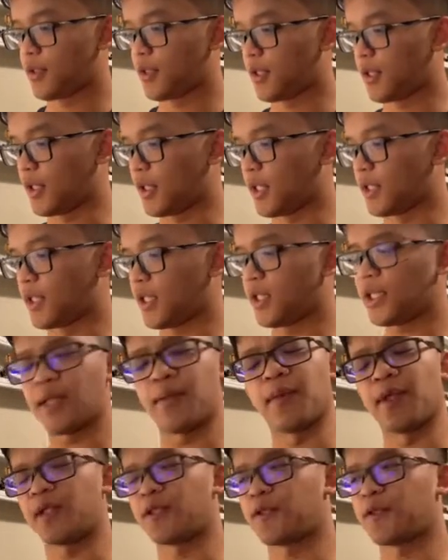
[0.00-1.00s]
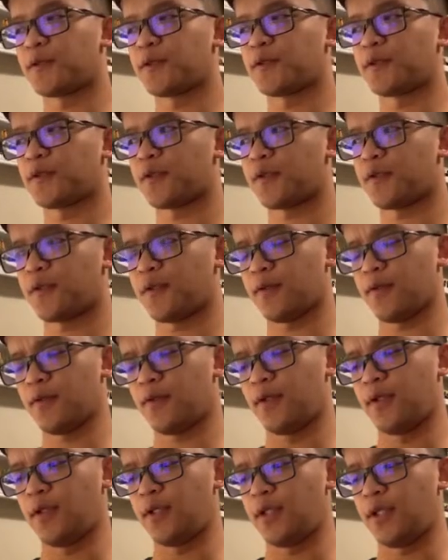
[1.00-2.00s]
I think that makes
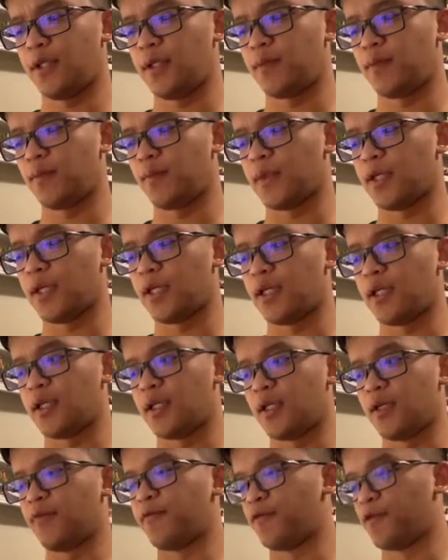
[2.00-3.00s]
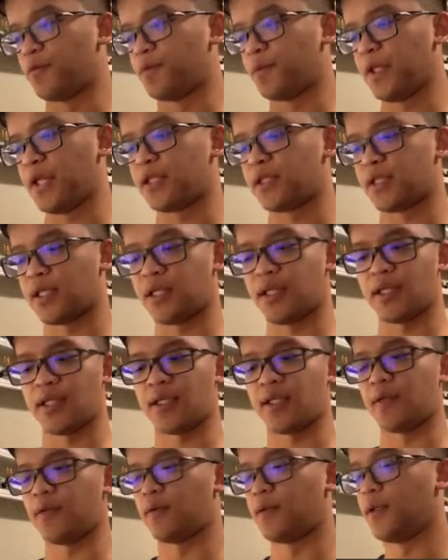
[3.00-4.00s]
it a full playset
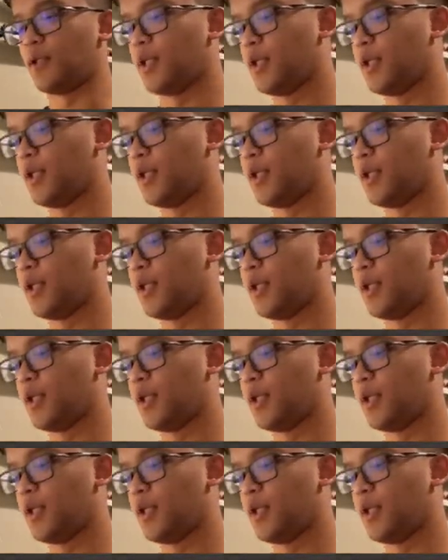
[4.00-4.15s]
now